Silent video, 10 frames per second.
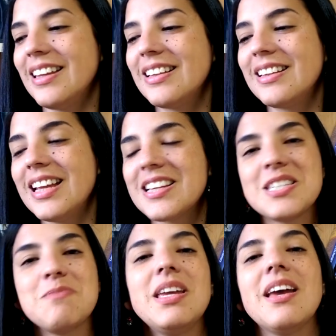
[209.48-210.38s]
it, next
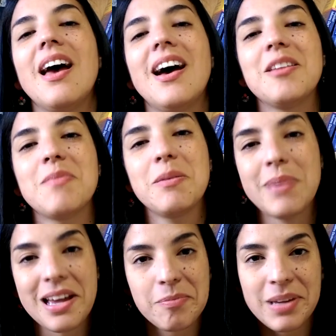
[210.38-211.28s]
to me, I had my
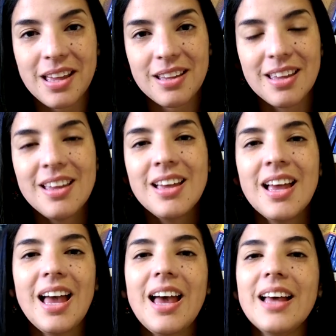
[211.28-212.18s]
backpack,
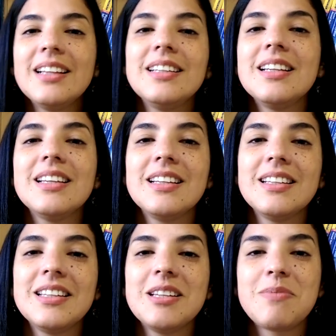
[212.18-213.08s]
and
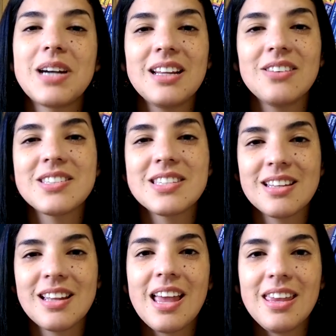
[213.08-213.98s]
the brand was
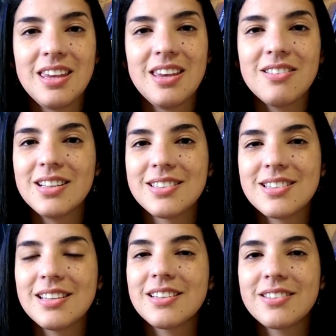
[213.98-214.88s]
Nike. Well,
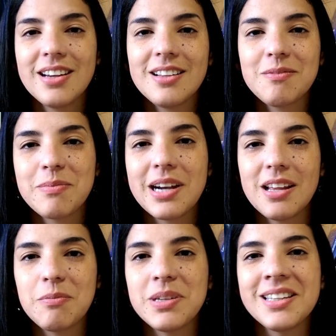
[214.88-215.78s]
it's not the real
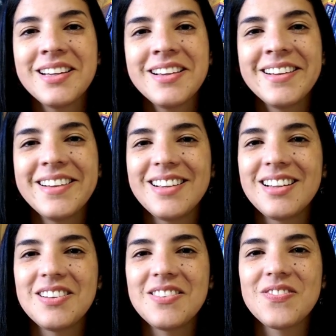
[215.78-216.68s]
brand,
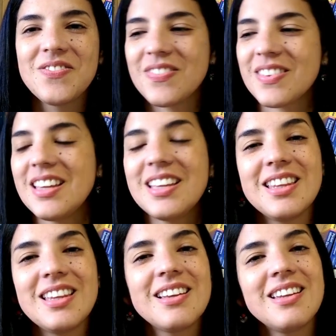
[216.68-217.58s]
but um,
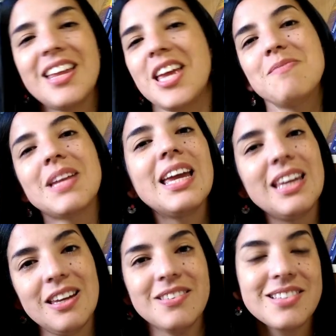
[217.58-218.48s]
it, the name
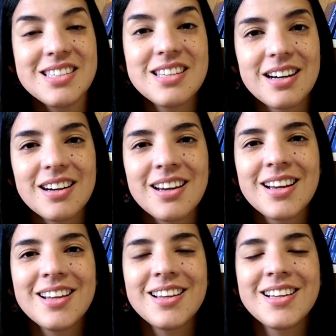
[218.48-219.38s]
Nike was there.
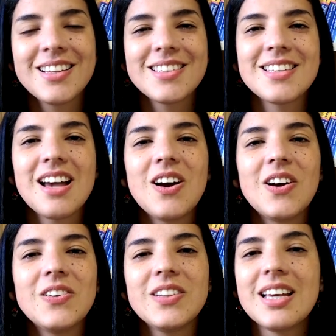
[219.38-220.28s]

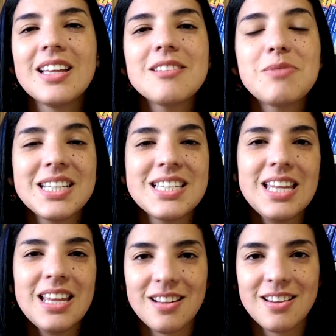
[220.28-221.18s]
So that brand's
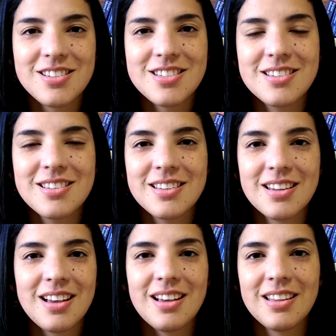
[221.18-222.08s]
in English.
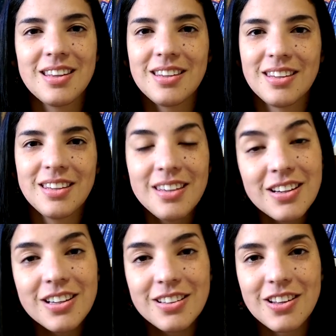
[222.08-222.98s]
Um,
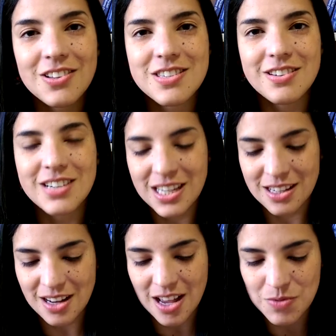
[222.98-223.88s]
you can also
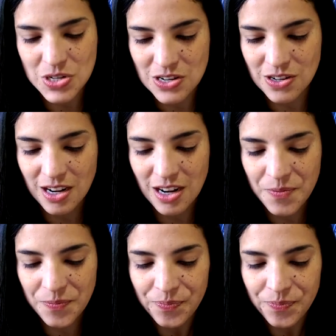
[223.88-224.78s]
read it, I'm sure.